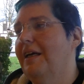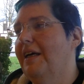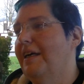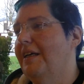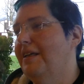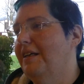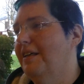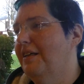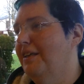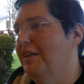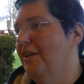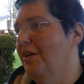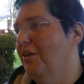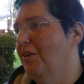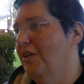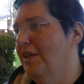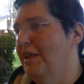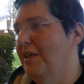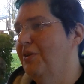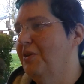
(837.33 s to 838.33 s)
And,
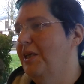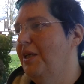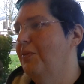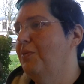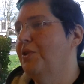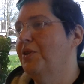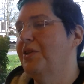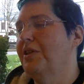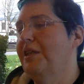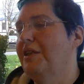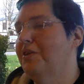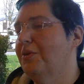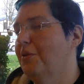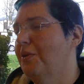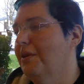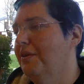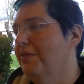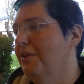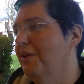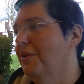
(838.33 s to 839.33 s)
he's
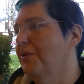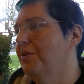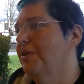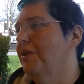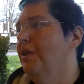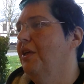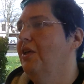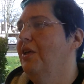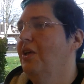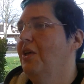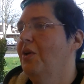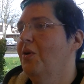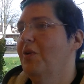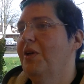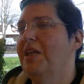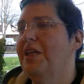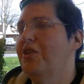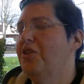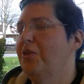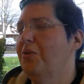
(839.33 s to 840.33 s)
one of those, we
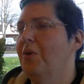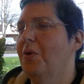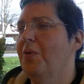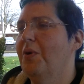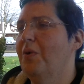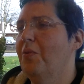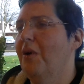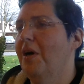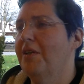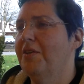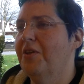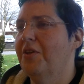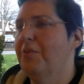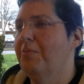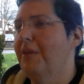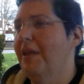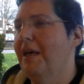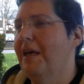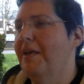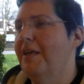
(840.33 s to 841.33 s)
can do what we want to the
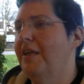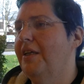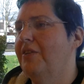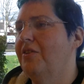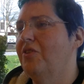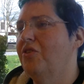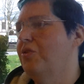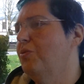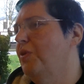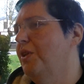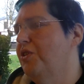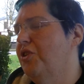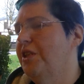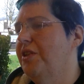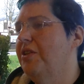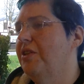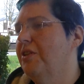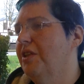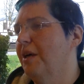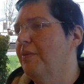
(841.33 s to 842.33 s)
planet, and when
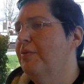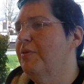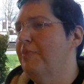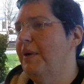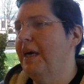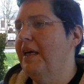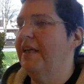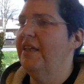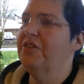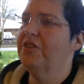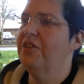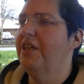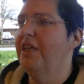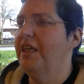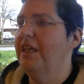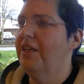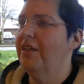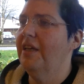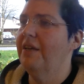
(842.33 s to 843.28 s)
Jesus comes back, he's going to heal